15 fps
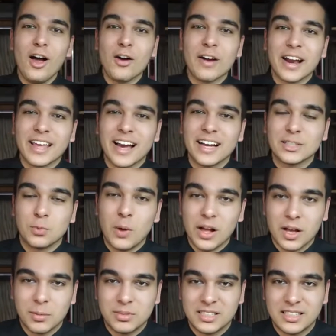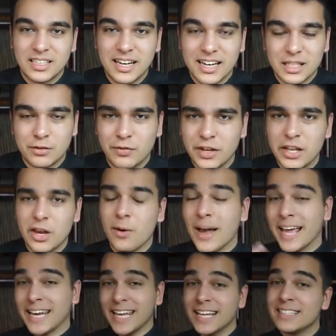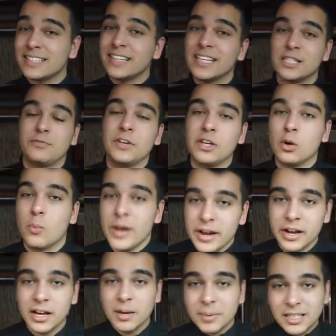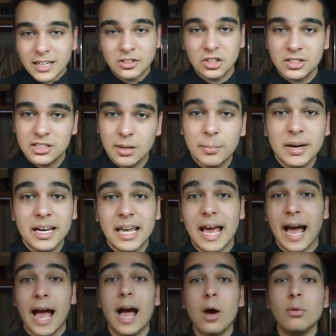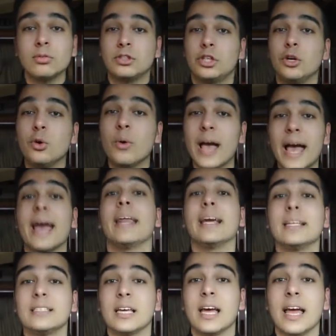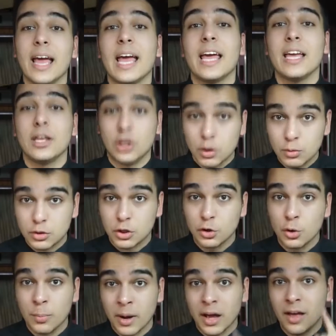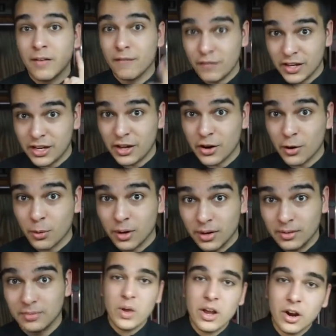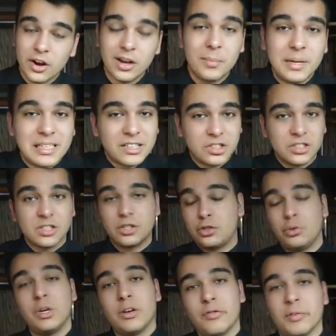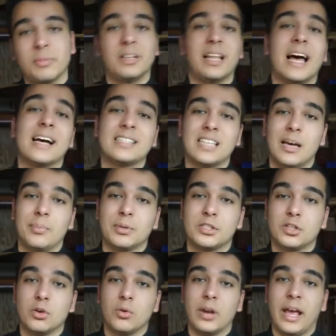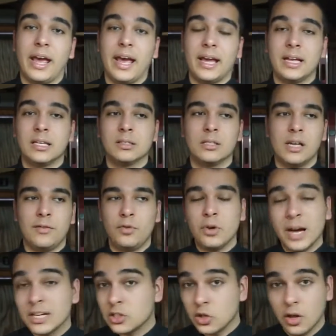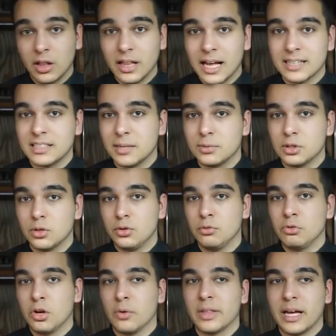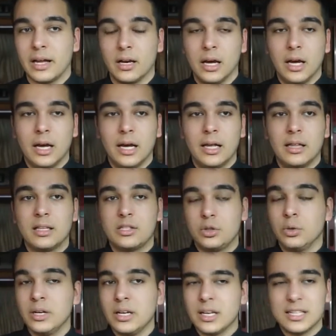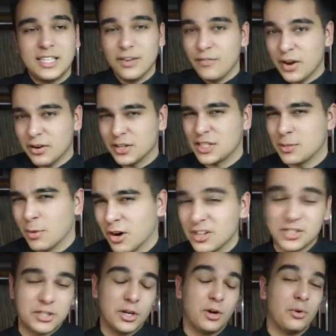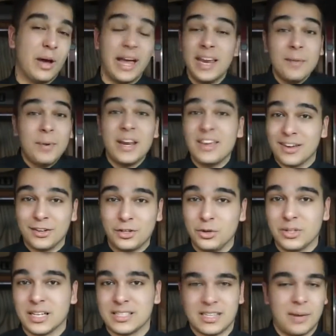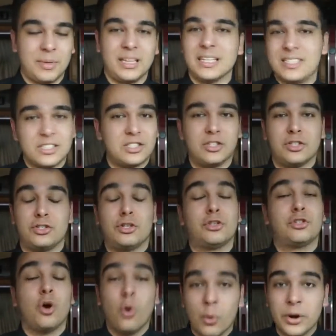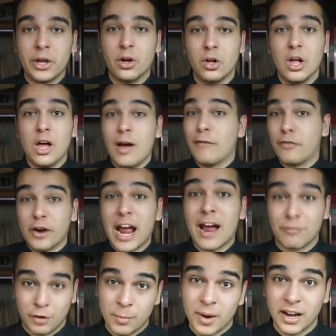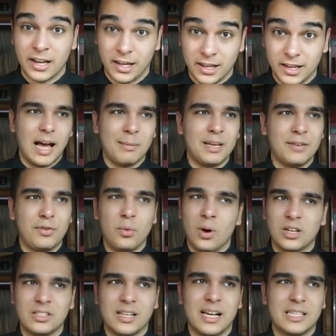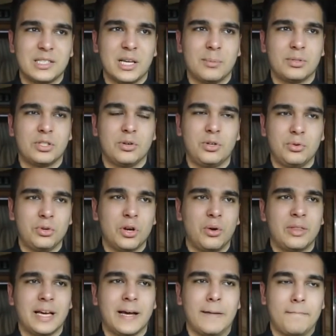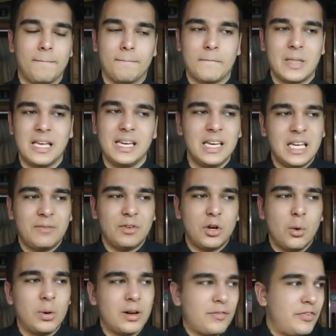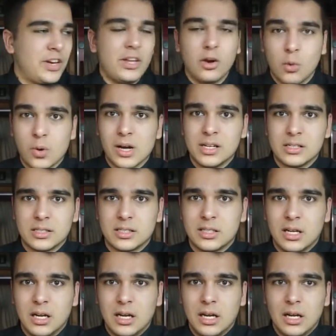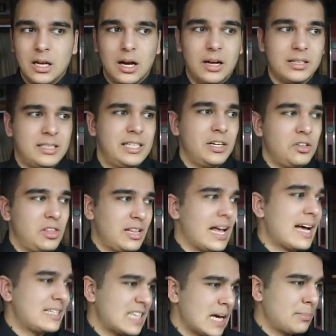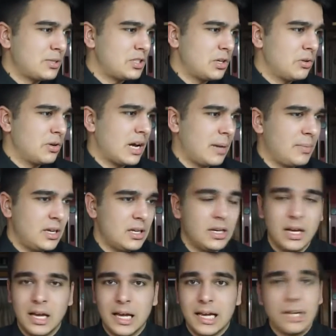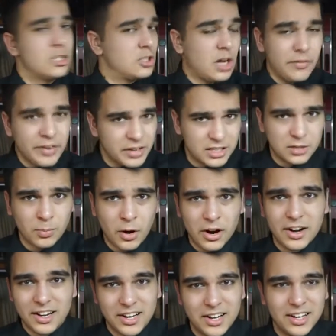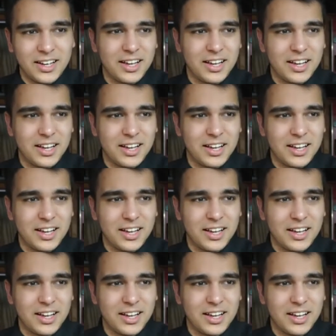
Alright guys, welcome to today's video, and in today's video we are going to be teaching somebody how to edit a YouTube video. We are going to be teaching the student from the last episode, and if you guys saw the last episode you know that the student isn't very smart, so anybody can do this. I mean, this is a tutorial for everybody. I mean, if you watched the last episode, you know that he didn't even know what a video was until the last episode. I mean, he's not very smart.